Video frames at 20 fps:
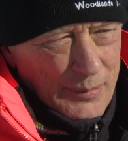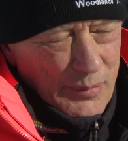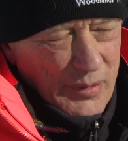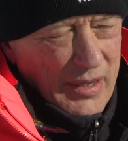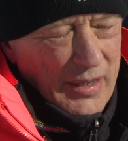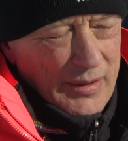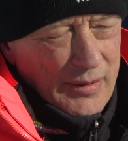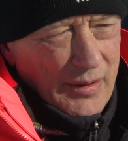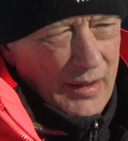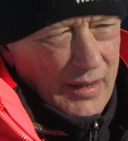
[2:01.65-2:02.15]

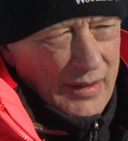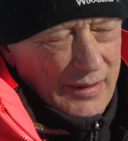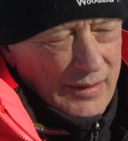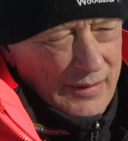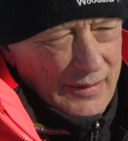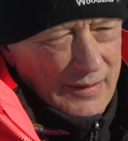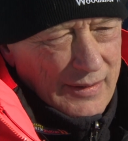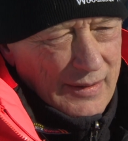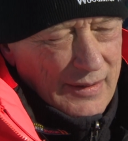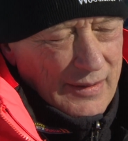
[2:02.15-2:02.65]

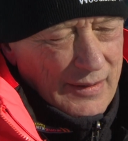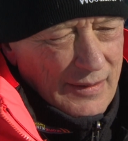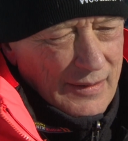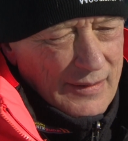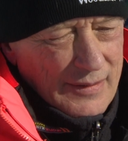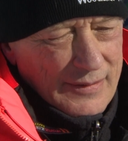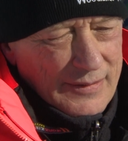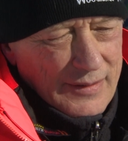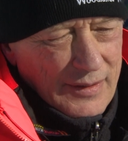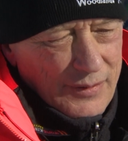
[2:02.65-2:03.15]

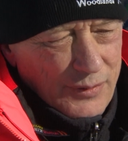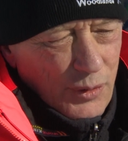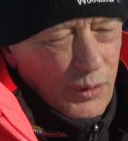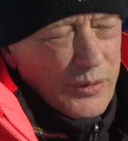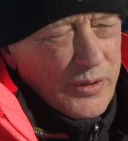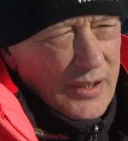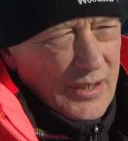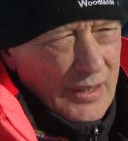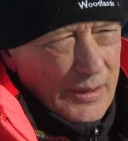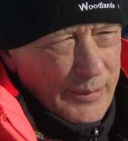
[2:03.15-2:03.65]
The
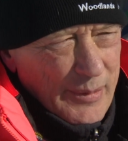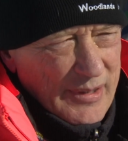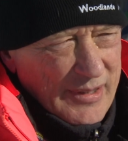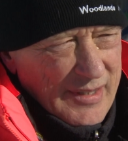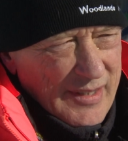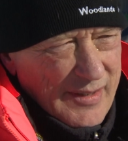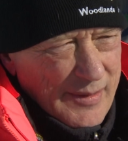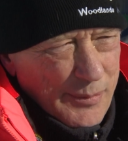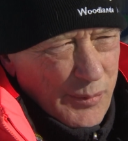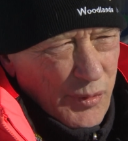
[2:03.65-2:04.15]
northern limit is
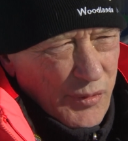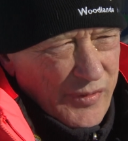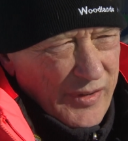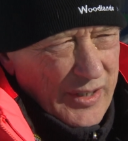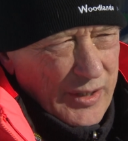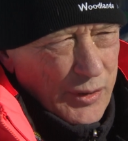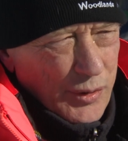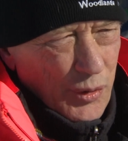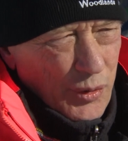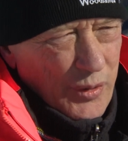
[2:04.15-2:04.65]
moving
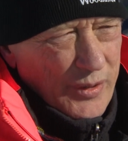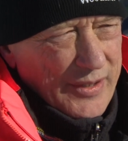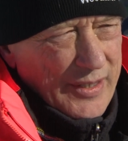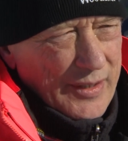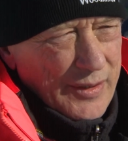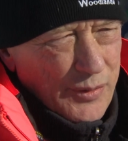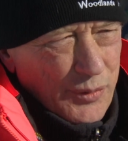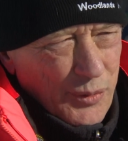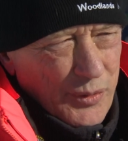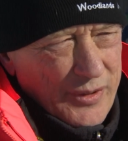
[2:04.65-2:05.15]
north and
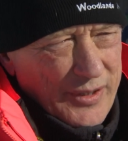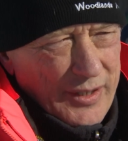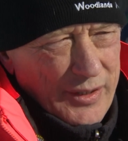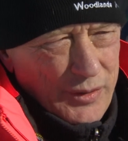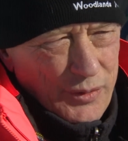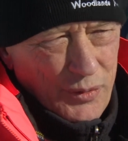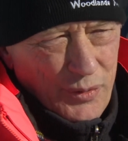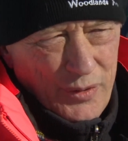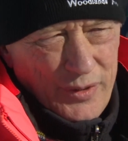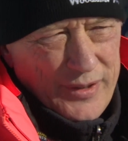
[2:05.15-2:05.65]
north and
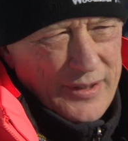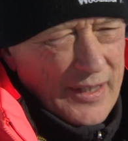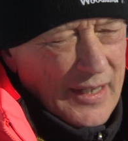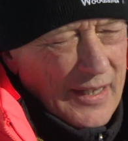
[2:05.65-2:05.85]
north.